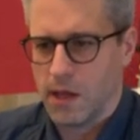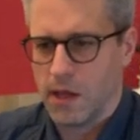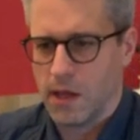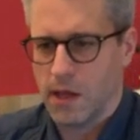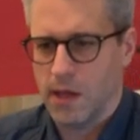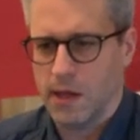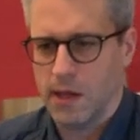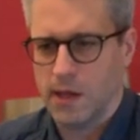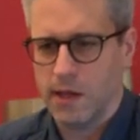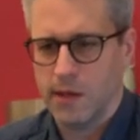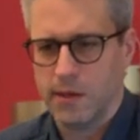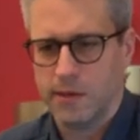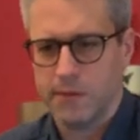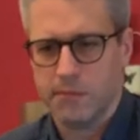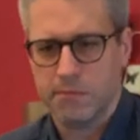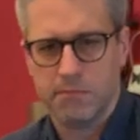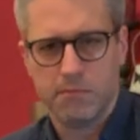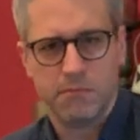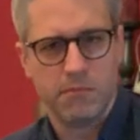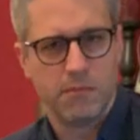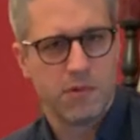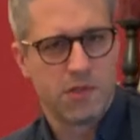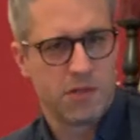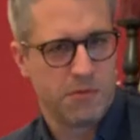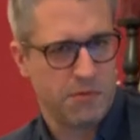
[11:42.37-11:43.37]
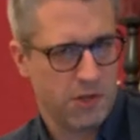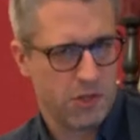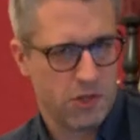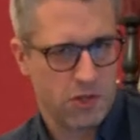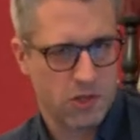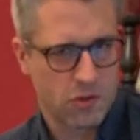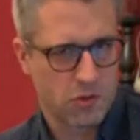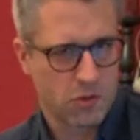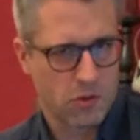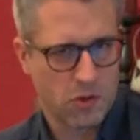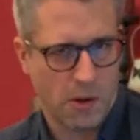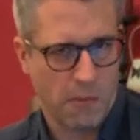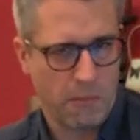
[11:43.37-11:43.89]
um,
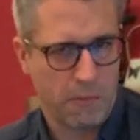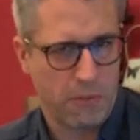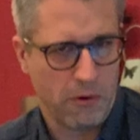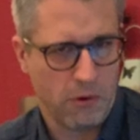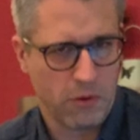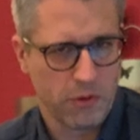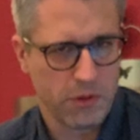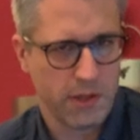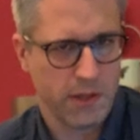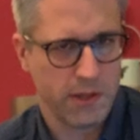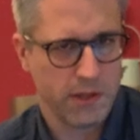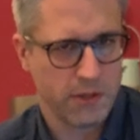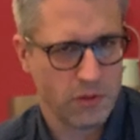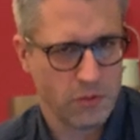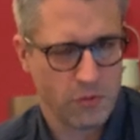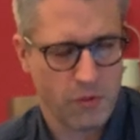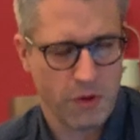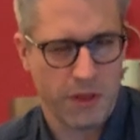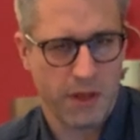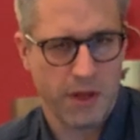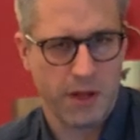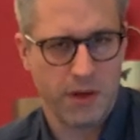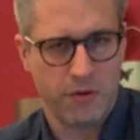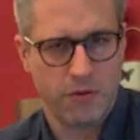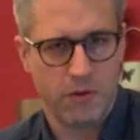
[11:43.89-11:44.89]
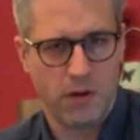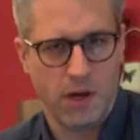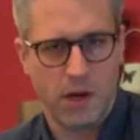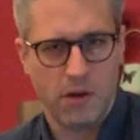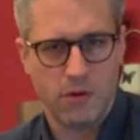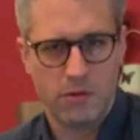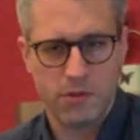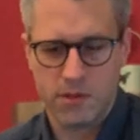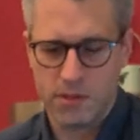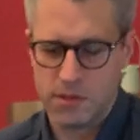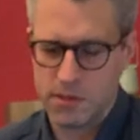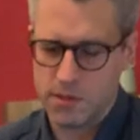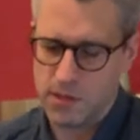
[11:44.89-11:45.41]
switch component within a
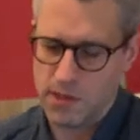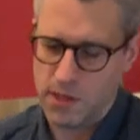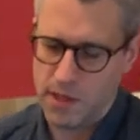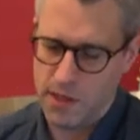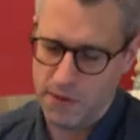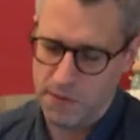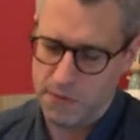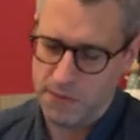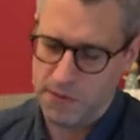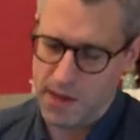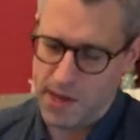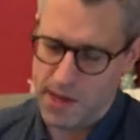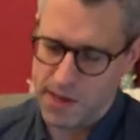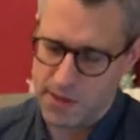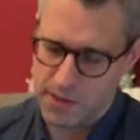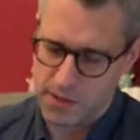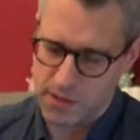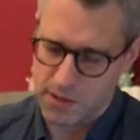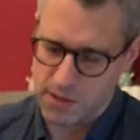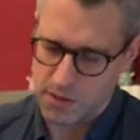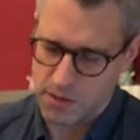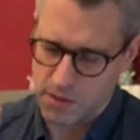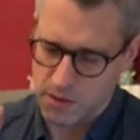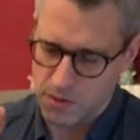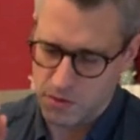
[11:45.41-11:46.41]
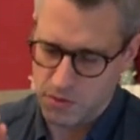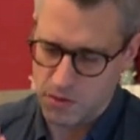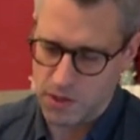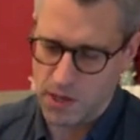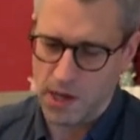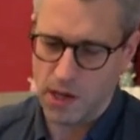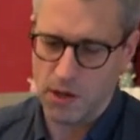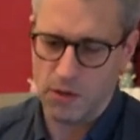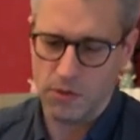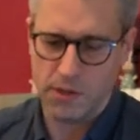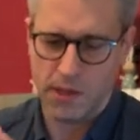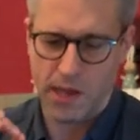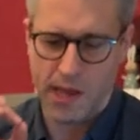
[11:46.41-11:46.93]
route. If that
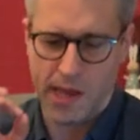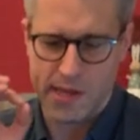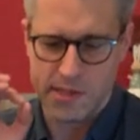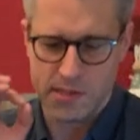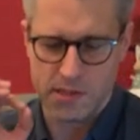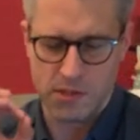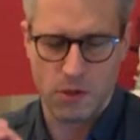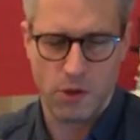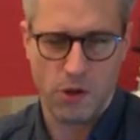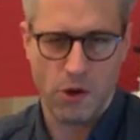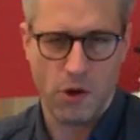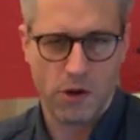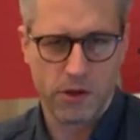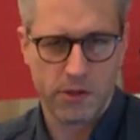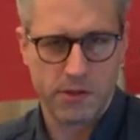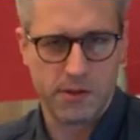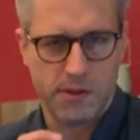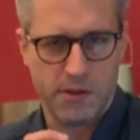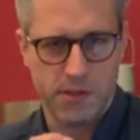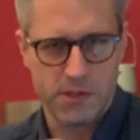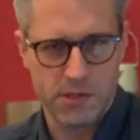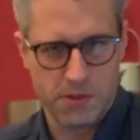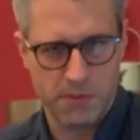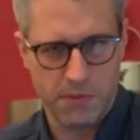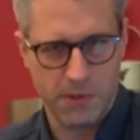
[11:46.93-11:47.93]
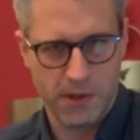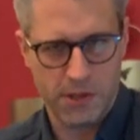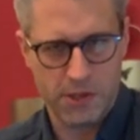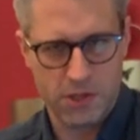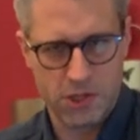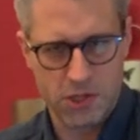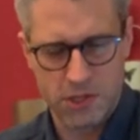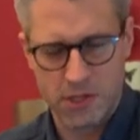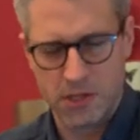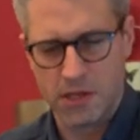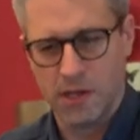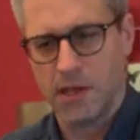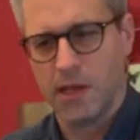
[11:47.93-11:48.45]
route has locked the
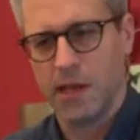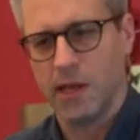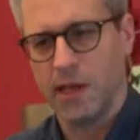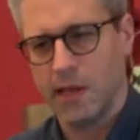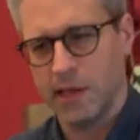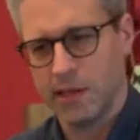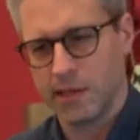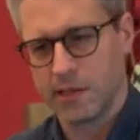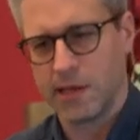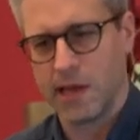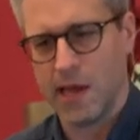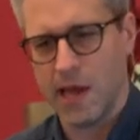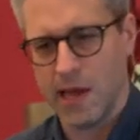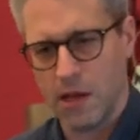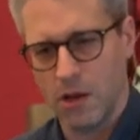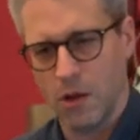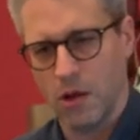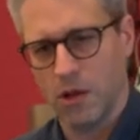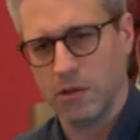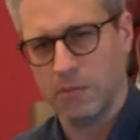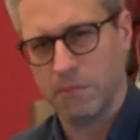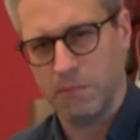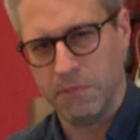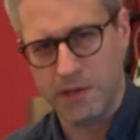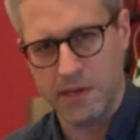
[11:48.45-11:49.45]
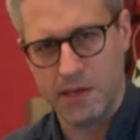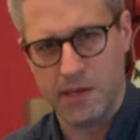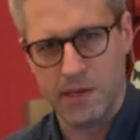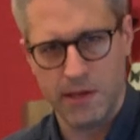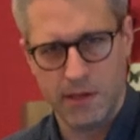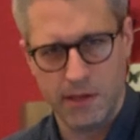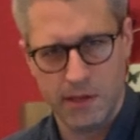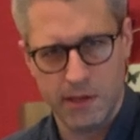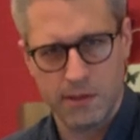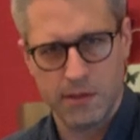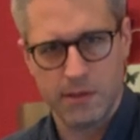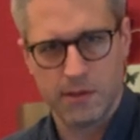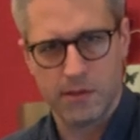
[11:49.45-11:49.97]
switch, it cannot
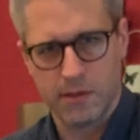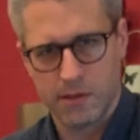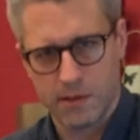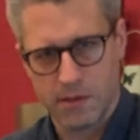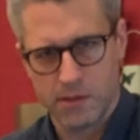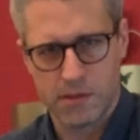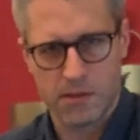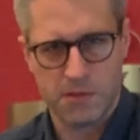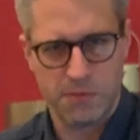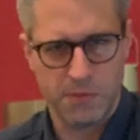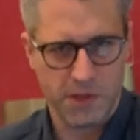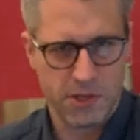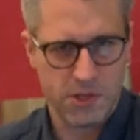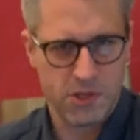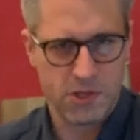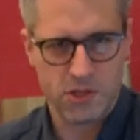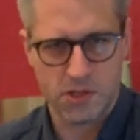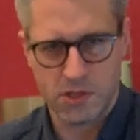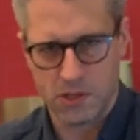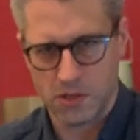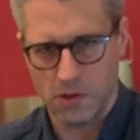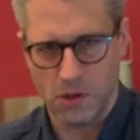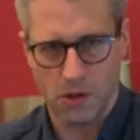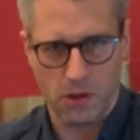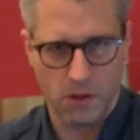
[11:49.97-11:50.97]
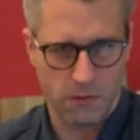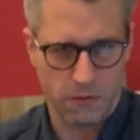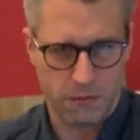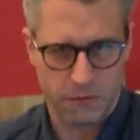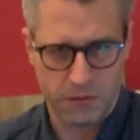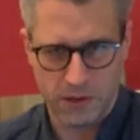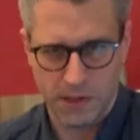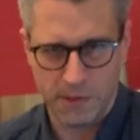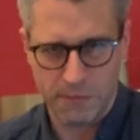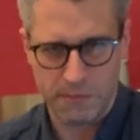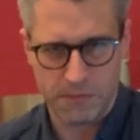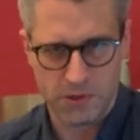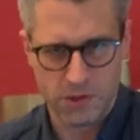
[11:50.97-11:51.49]
be switched or
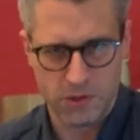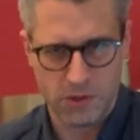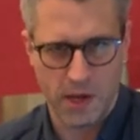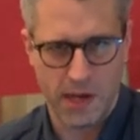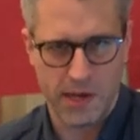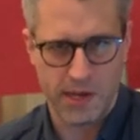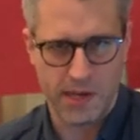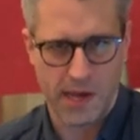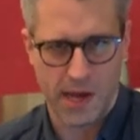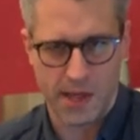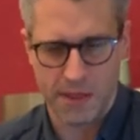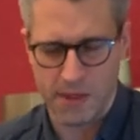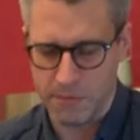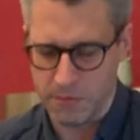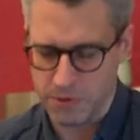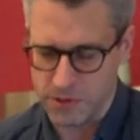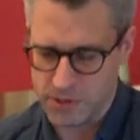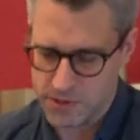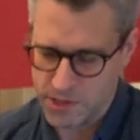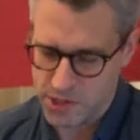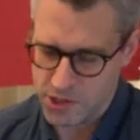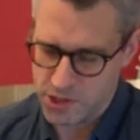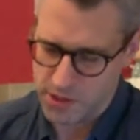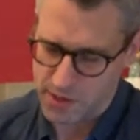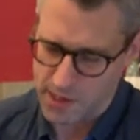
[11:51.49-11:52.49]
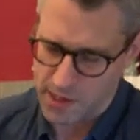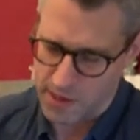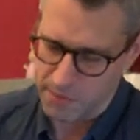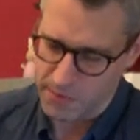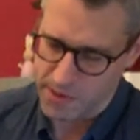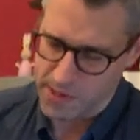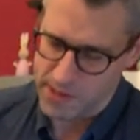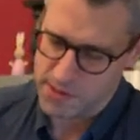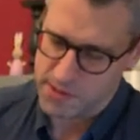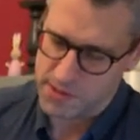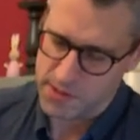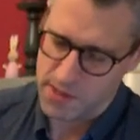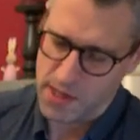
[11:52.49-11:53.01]
flipped to any other position. That
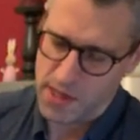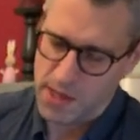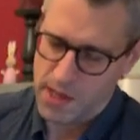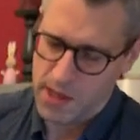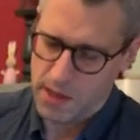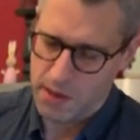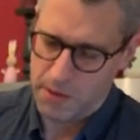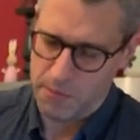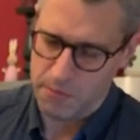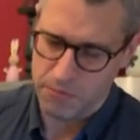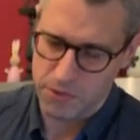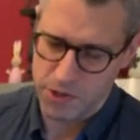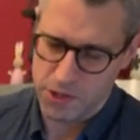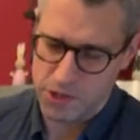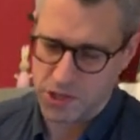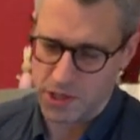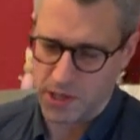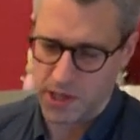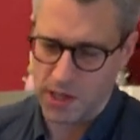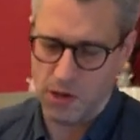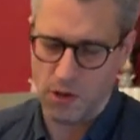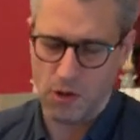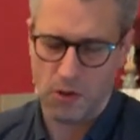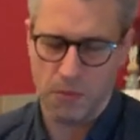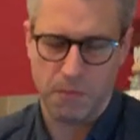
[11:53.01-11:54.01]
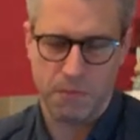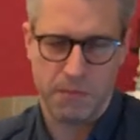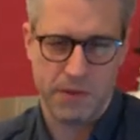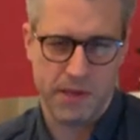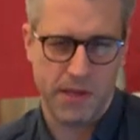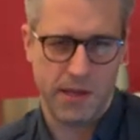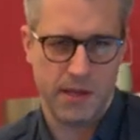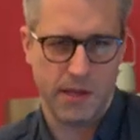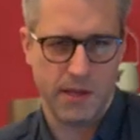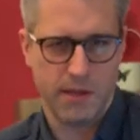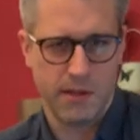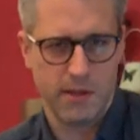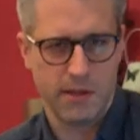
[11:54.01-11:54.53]
means bridge cannot
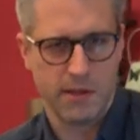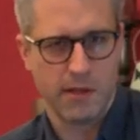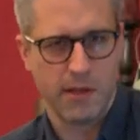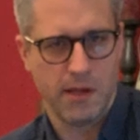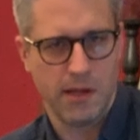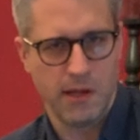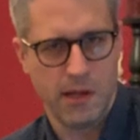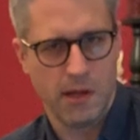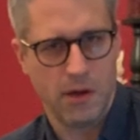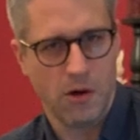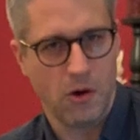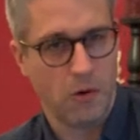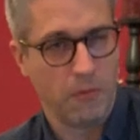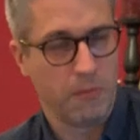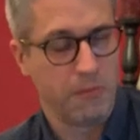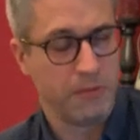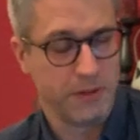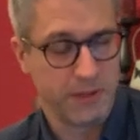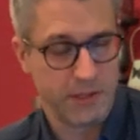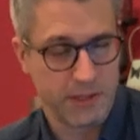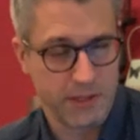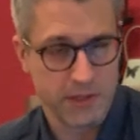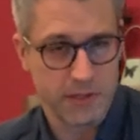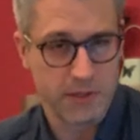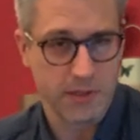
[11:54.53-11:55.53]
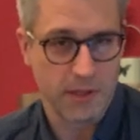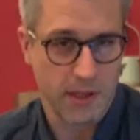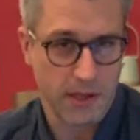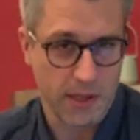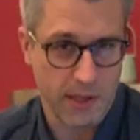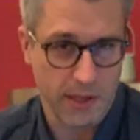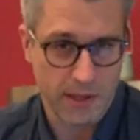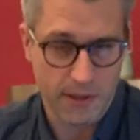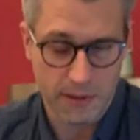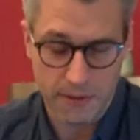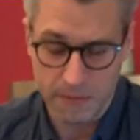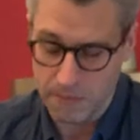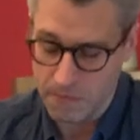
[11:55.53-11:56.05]
be uh, opened
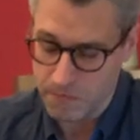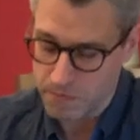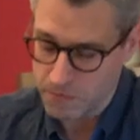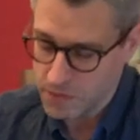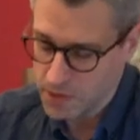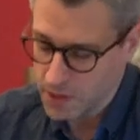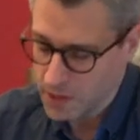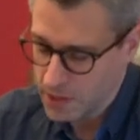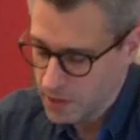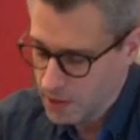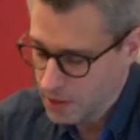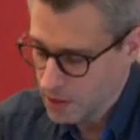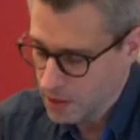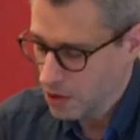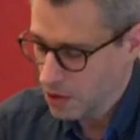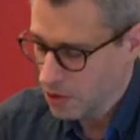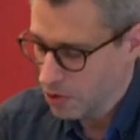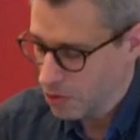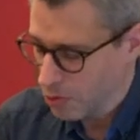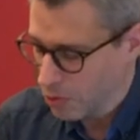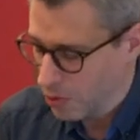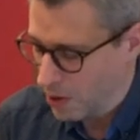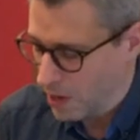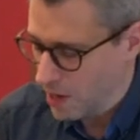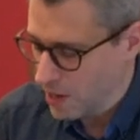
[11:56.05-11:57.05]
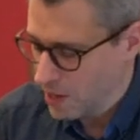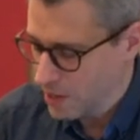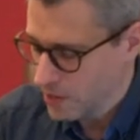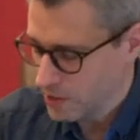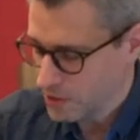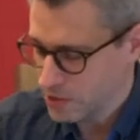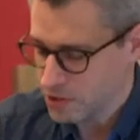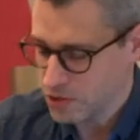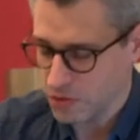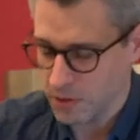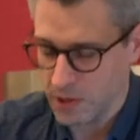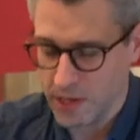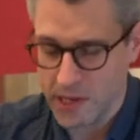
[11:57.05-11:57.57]
um, while
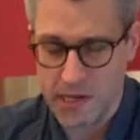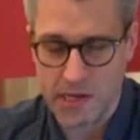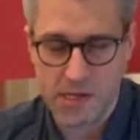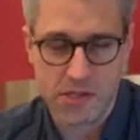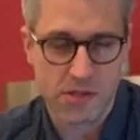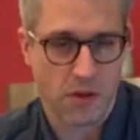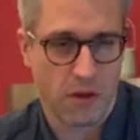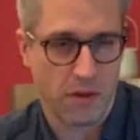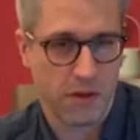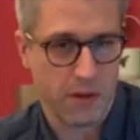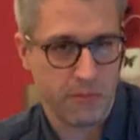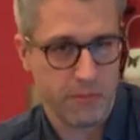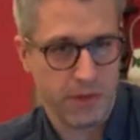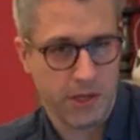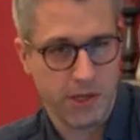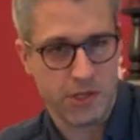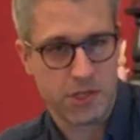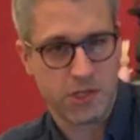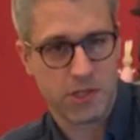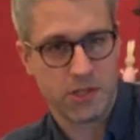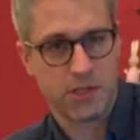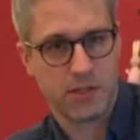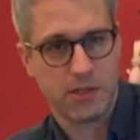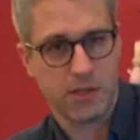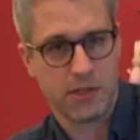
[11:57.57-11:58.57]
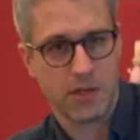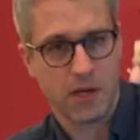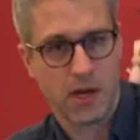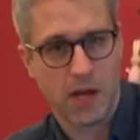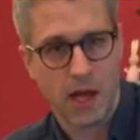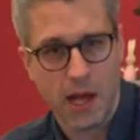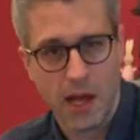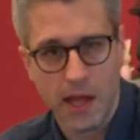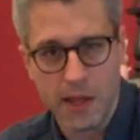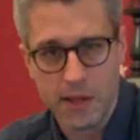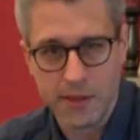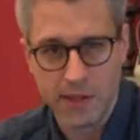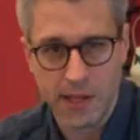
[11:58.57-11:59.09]
a train is on the bridge.
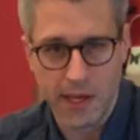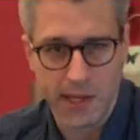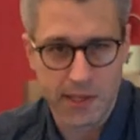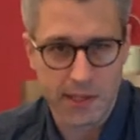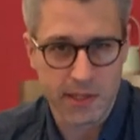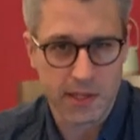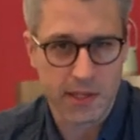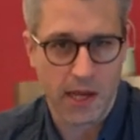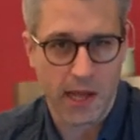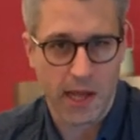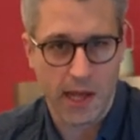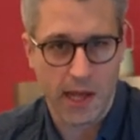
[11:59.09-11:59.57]
That